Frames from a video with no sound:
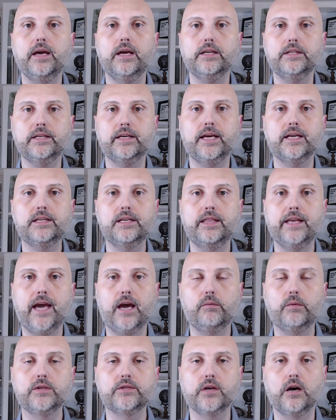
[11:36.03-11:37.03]
to get to the
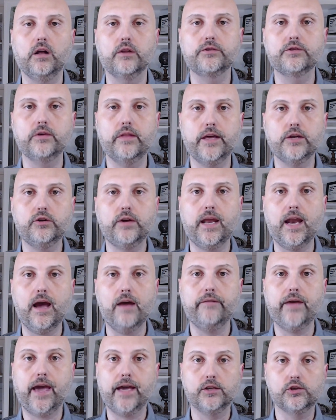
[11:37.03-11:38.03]
end result so that you can
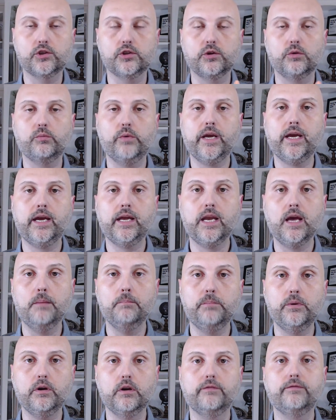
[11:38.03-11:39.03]
have a serene
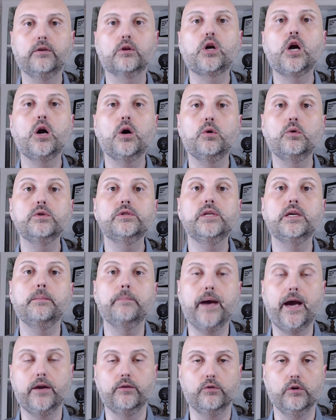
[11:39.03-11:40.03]
and beautiful, cozy
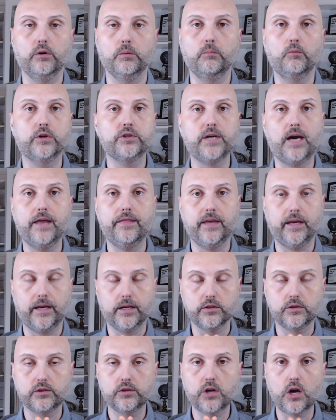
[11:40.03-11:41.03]
bedroom, which I think
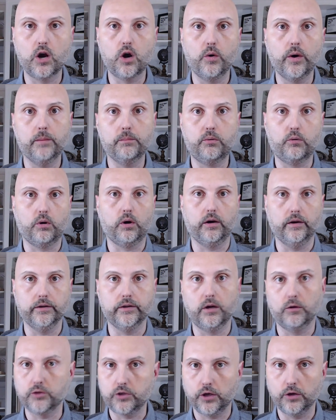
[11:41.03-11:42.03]
is so important,
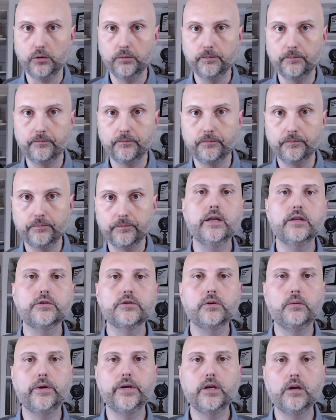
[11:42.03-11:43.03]
don't you?
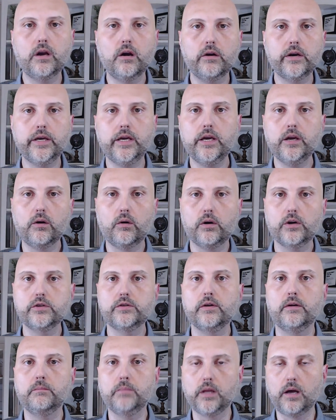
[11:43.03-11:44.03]
So when you go to Igor's
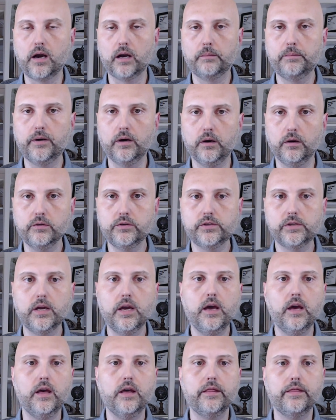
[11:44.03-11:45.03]
blog post,
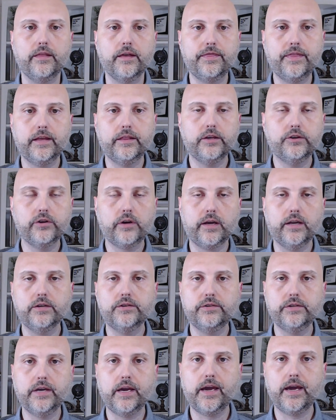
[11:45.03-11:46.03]
the thing that you're going to
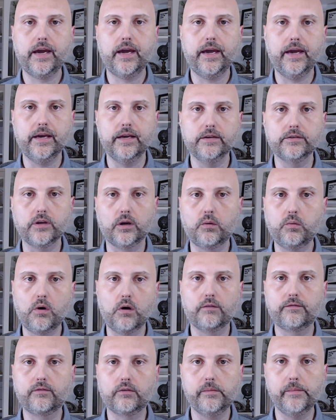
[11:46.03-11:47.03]
see is a
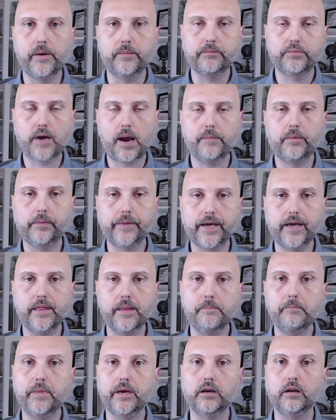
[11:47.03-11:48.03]
quote from him probably in the
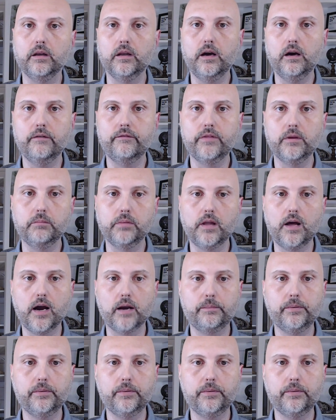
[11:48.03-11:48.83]
middle of the blog